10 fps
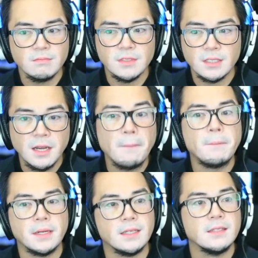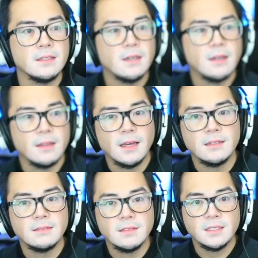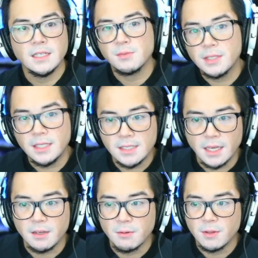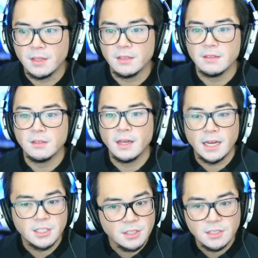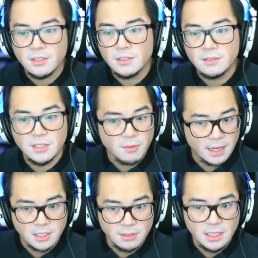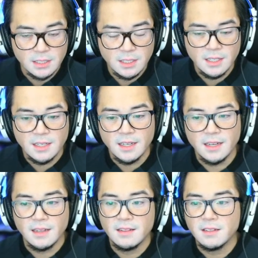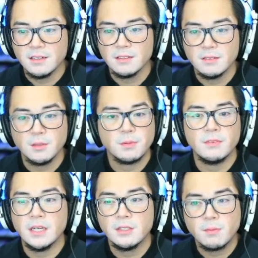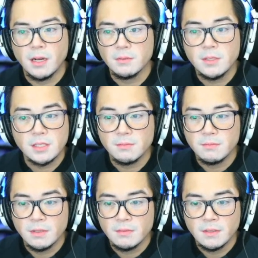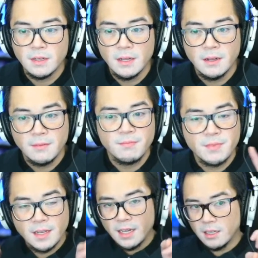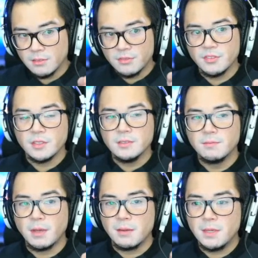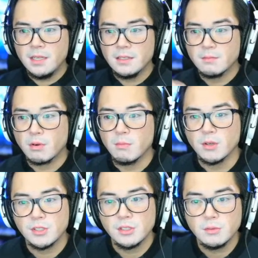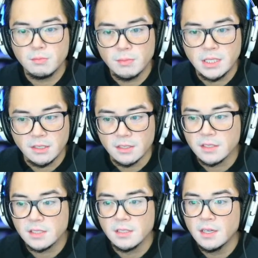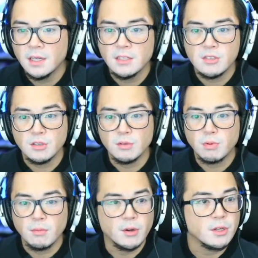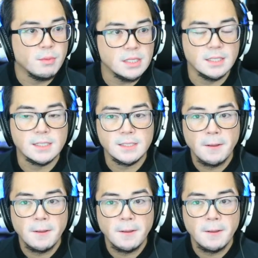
company that does what they say, where they'll add you to their directory, and they'll provide you probably some helpful, maybe promotional materials to promote your business.